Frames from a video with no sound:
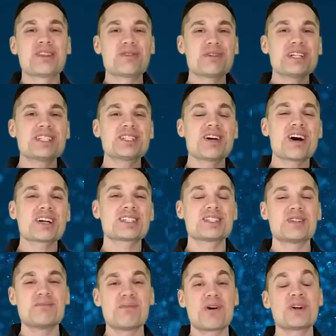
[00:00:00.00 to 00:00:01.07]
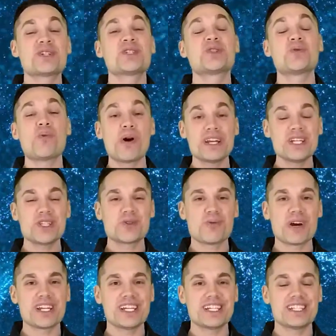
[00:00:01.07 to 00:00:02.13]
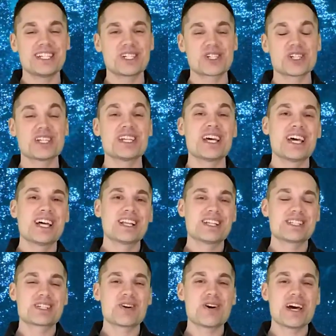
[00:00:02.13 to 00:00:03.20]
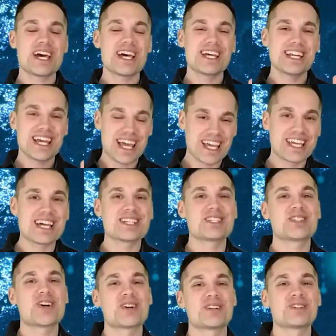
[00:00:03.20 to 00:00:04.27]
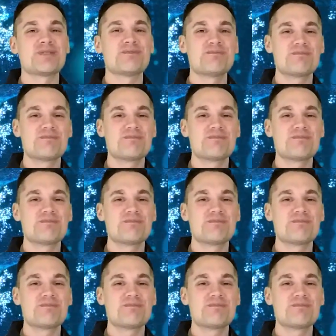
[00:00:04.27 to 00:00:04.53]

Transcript: three stocks, the March 2020 edition. Let's go ahead and get started.